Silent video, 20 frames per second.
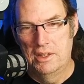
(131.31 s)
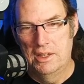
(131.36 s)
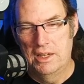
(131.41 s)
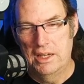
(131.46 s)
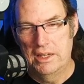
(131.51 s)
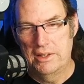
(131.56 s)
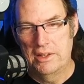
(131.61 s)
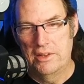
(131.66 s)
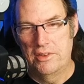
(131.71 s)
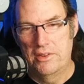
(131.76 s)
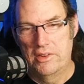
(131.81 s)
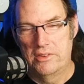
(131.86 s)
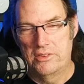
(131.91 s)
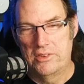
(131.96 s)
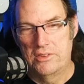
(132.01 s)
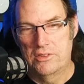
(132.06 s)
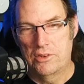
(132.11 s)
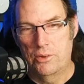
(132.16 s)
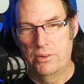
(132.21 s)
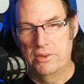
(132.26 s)
and then this
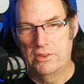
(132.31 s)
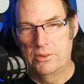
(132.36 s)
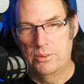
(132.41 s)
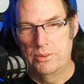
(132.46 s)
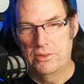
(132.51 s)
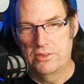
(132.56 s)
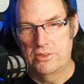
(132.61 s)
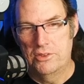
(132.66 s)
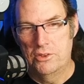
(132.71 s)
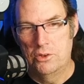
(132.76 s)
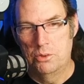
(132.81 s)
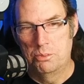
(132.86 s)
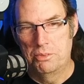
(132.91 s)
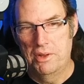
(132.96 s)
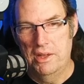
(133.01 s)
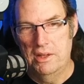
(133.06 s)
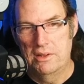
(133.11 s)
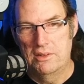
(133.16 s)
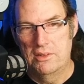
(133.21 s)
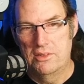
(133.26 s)
is going to assume
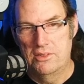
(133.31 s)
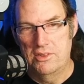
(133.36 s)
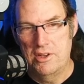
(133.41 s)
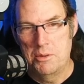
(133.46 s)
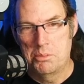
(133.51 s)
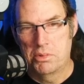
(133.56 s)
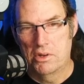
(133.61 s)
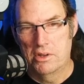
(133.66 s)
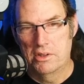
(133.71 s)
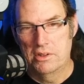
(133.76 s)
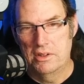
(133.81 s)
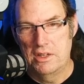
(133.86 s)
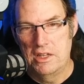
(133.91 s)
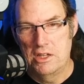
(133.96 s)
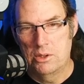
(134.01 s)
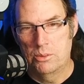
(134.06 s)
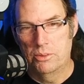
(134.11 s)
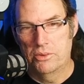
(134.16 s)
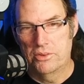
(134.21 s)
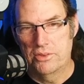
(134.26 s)
that zebra
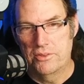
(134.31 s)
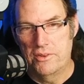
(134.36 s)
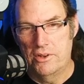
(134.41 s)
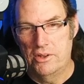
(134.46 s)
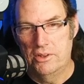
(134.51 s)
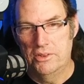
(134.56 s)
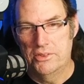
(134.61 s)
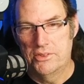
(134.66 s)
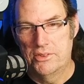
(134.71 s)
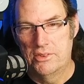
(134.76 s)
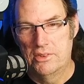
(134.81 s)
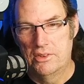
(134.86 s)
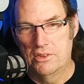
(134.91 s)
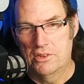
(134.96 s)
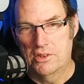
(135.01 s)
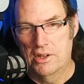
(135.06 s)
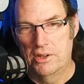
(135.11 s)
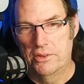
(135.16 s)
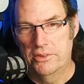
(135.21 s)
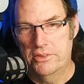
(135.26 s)
equals false,
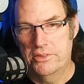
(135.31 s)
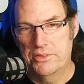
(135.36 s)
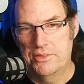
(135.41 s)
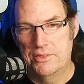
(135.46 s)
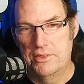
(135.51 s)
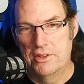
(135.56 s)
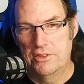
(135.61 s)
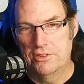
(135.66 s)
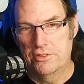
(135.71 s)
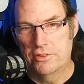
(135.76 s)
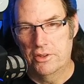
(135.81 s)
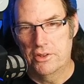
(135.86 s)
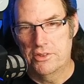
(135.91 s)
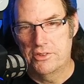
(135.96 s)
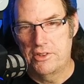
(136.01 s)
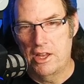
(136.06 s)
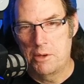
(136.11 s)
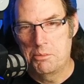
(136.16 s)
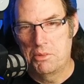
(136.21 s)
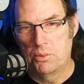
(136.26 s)
or else this first
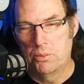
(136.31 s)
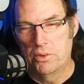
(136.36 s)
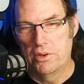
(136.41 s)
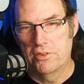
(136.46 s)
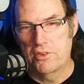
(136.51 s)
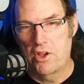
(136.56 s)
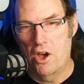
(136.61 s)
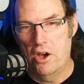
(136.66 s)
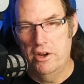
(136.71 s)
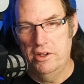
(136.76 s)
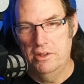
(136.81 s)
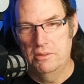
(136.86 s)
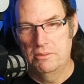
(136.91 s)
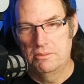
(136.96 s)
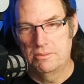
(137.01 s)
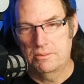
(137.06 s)
statement would have caught it.